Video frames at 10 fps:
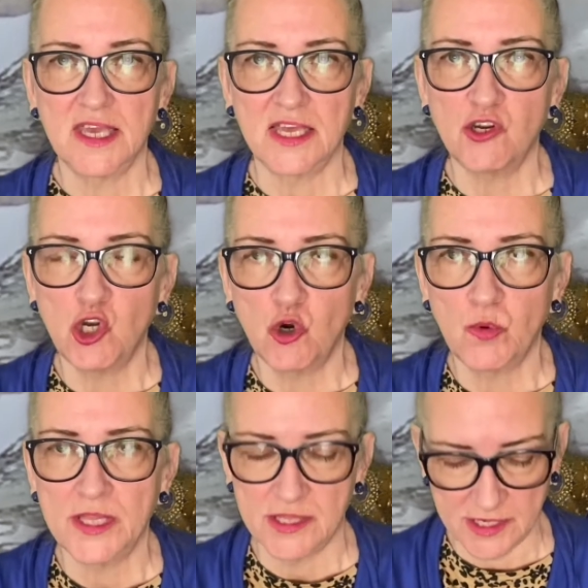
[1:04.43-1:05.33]
in
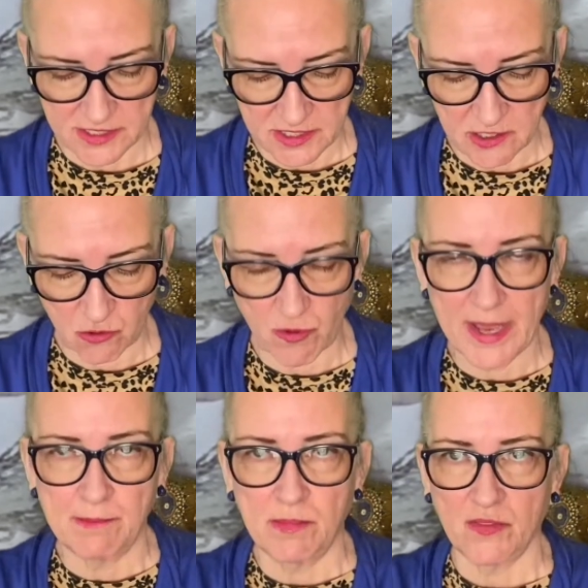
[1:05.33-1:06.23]
knowing this,
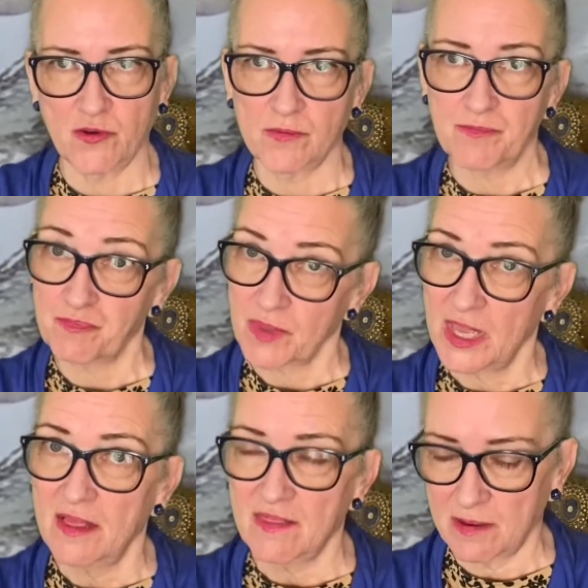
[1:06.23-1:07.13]
grandmother.
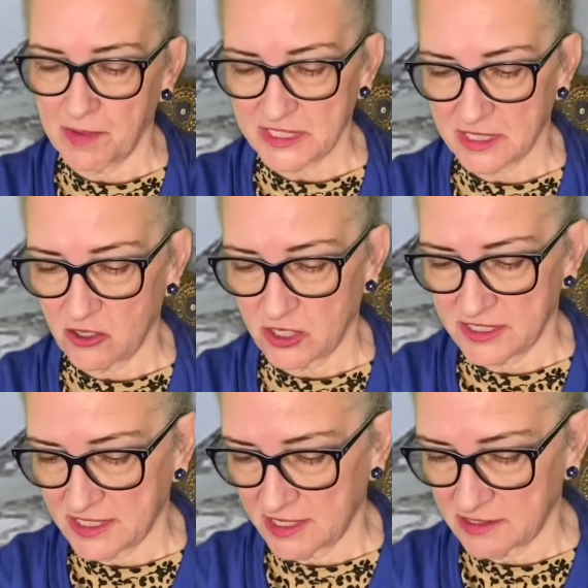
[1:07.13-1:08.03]
That makes a lot of
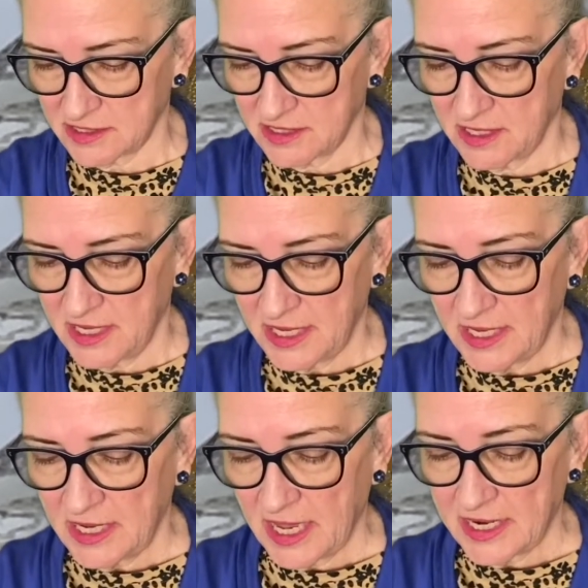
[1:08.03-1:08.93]
sense.
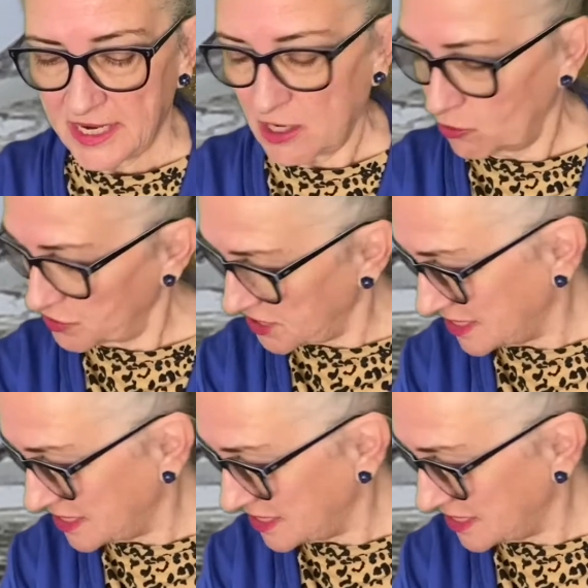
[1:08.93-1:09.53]
Now, the